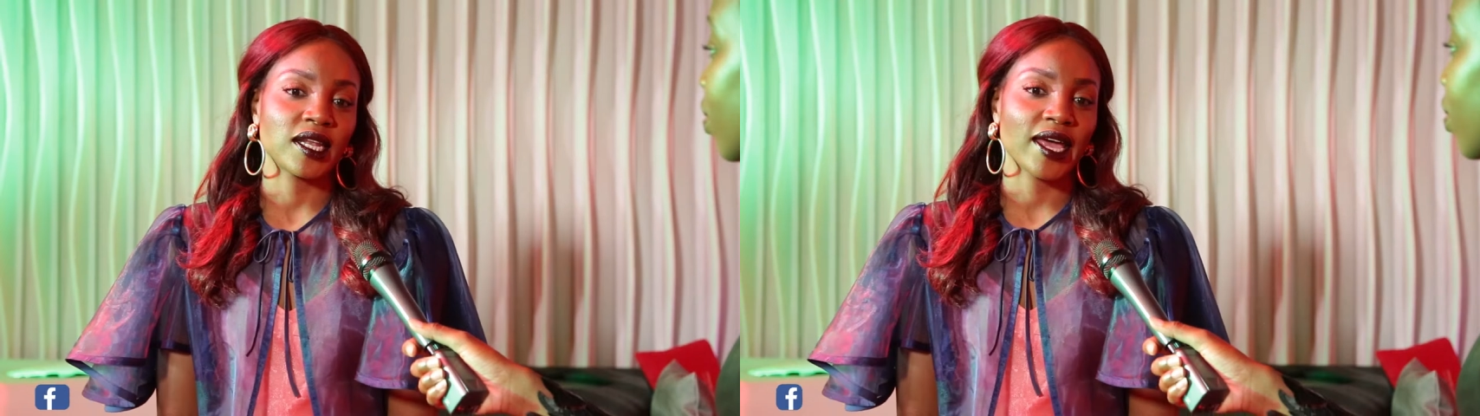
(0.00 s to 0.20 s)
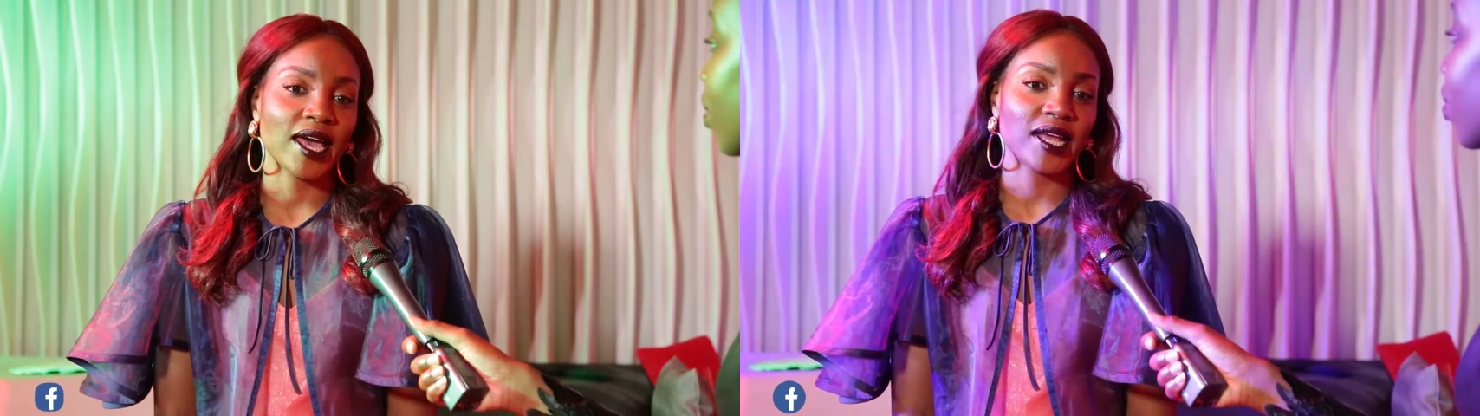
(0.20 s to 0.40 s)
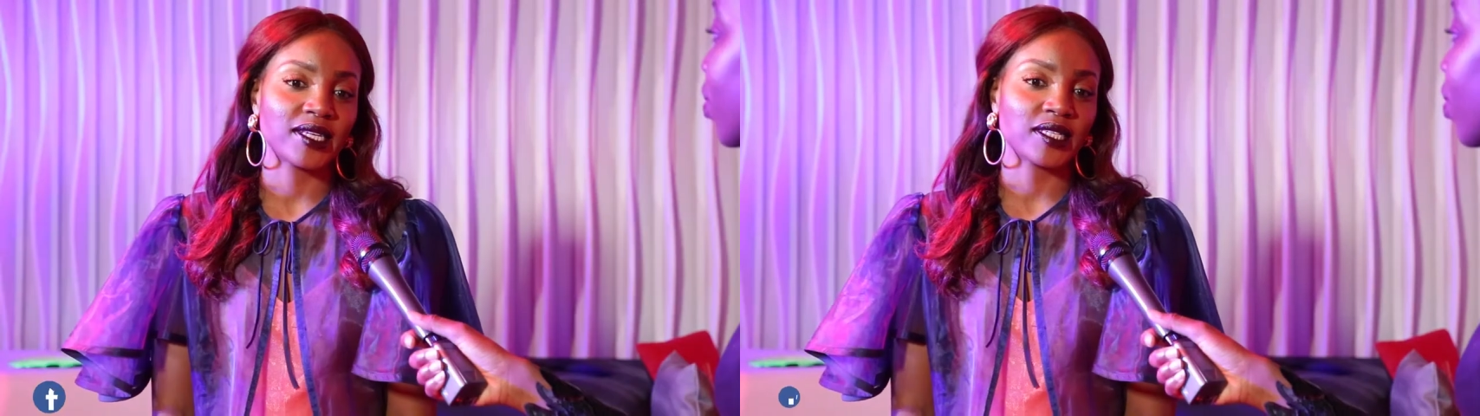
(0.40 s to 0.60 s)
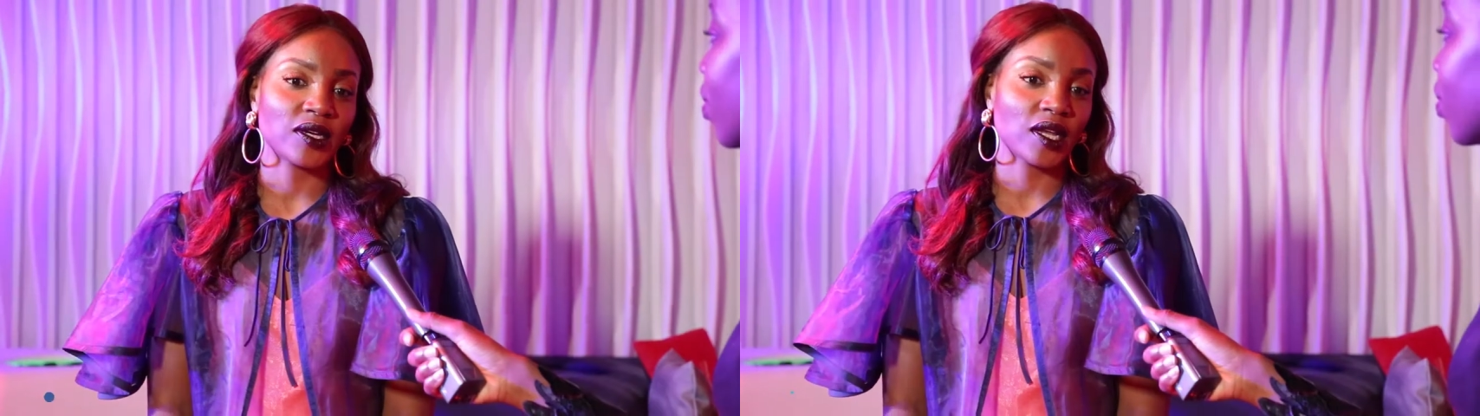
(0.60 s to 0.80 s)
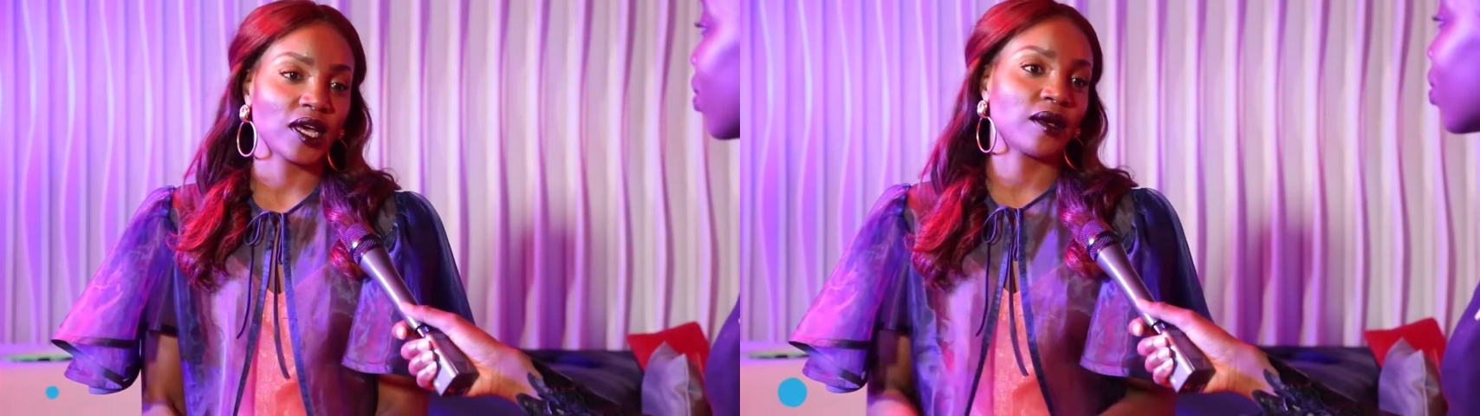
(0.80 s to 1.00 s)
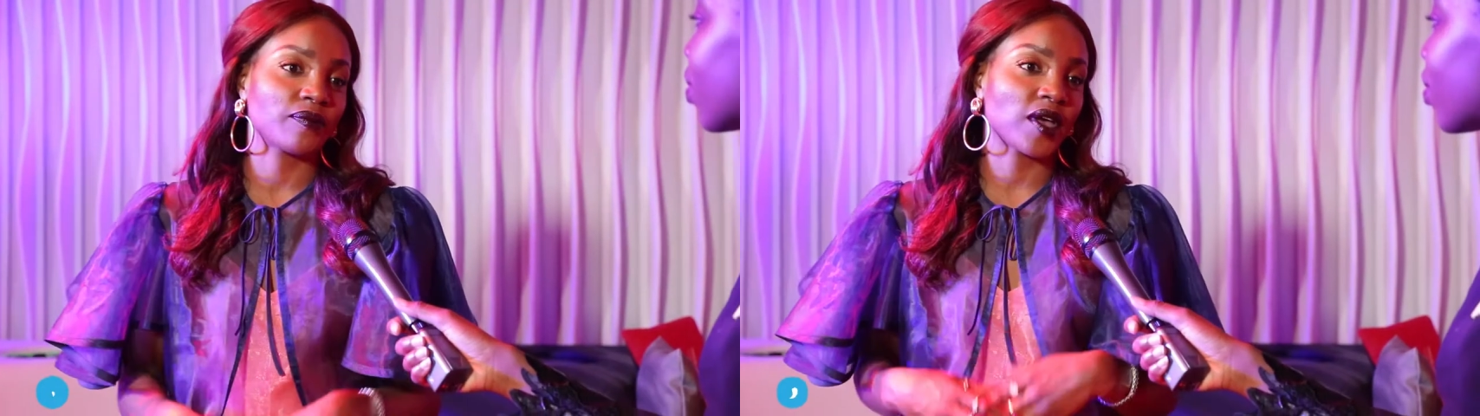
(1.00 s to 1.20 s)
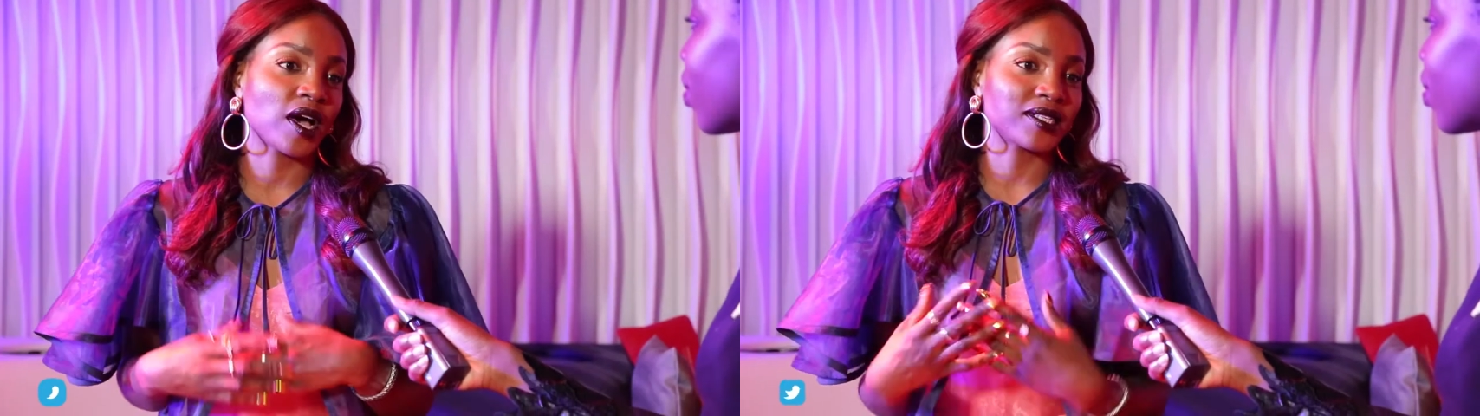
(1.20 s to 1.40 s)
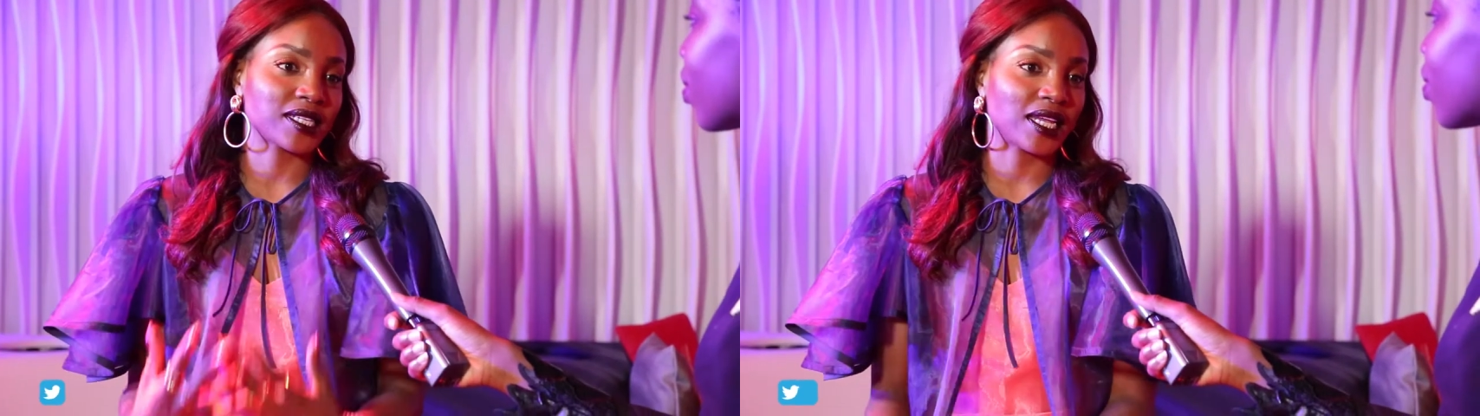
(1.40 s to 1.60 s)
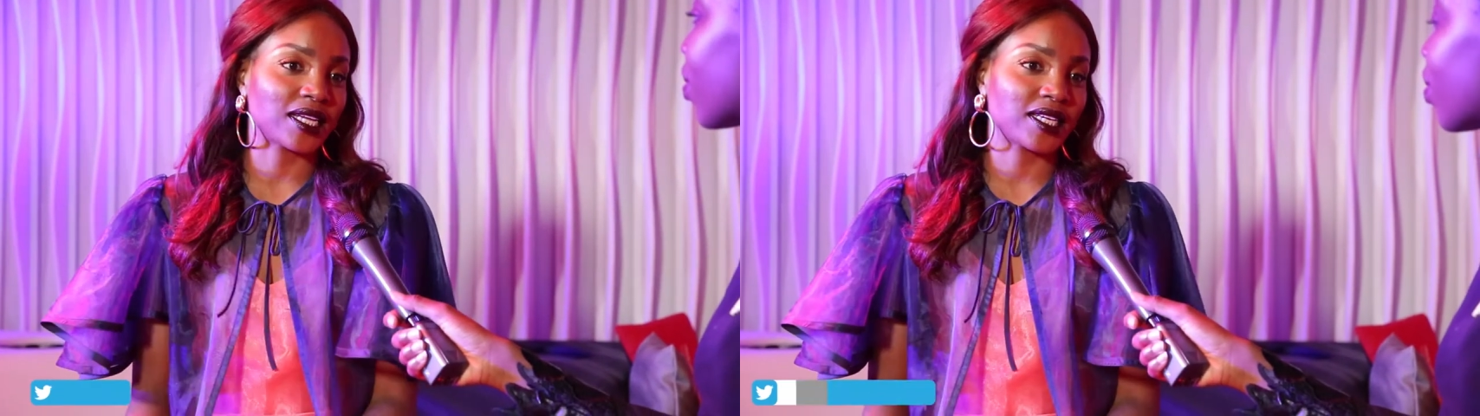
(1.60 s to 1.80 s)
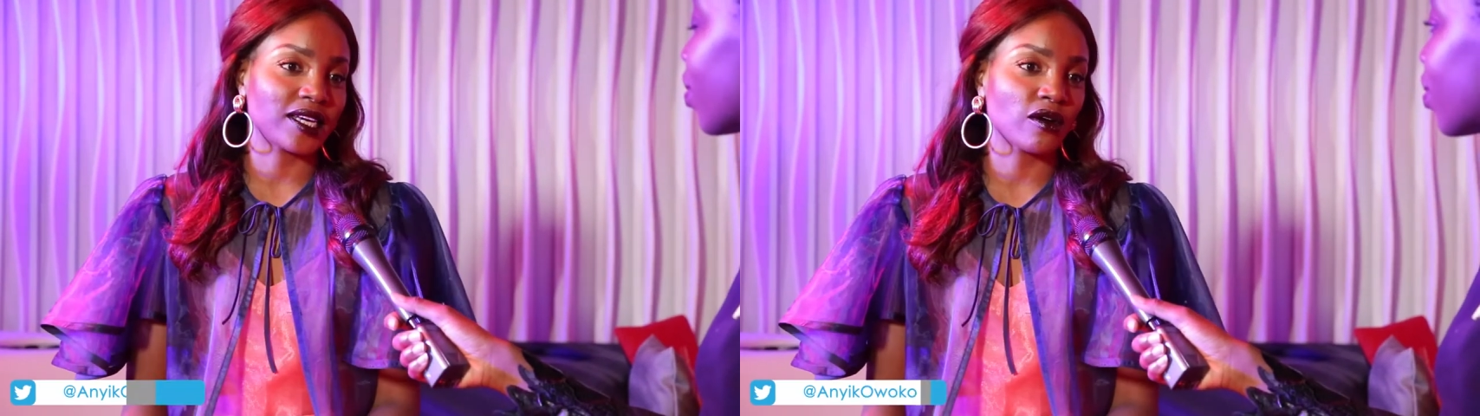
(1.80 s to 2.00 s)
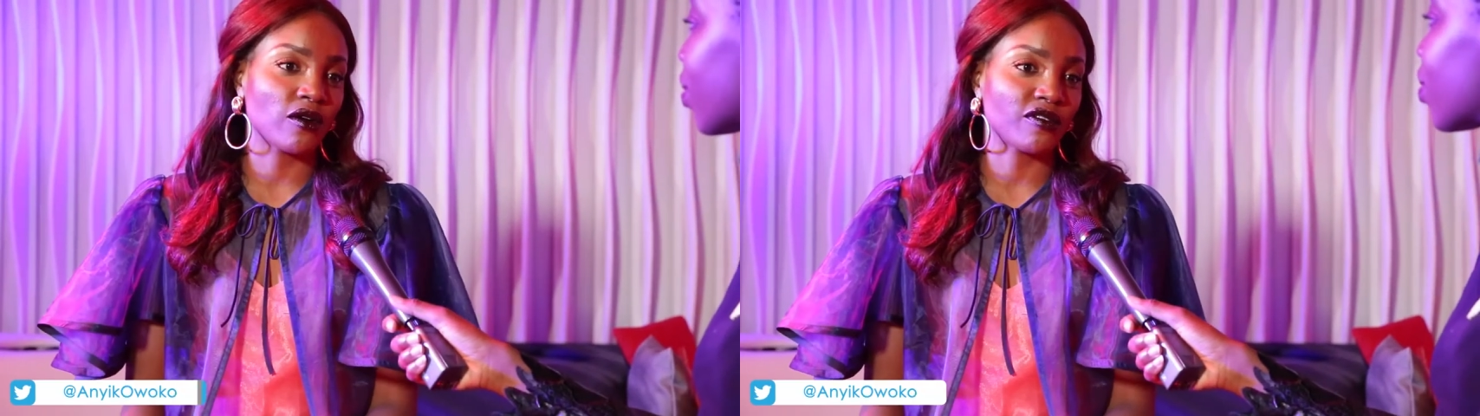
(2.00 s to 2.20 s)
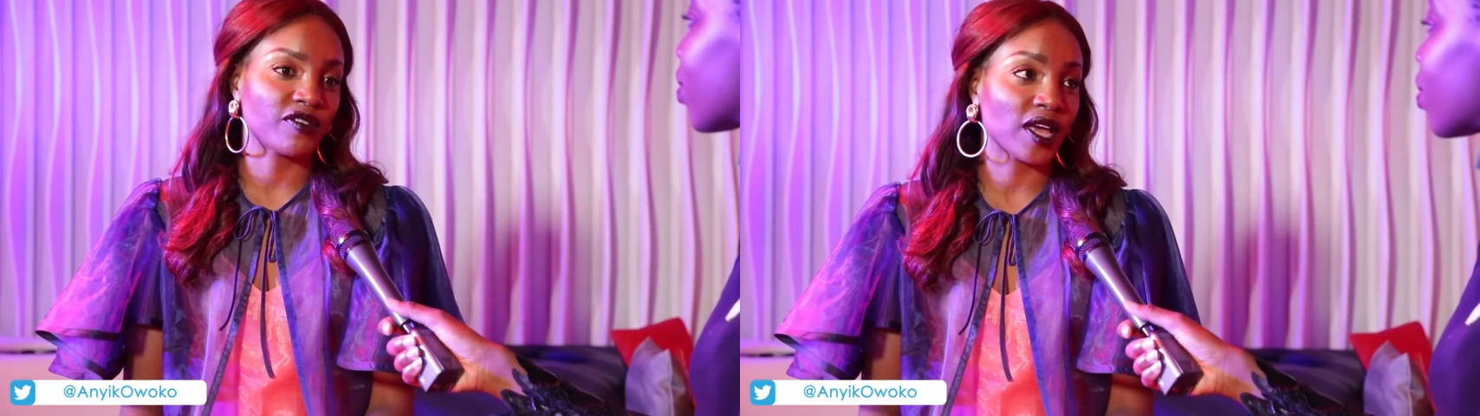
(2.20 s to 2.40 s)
then I had Deola Art Alade of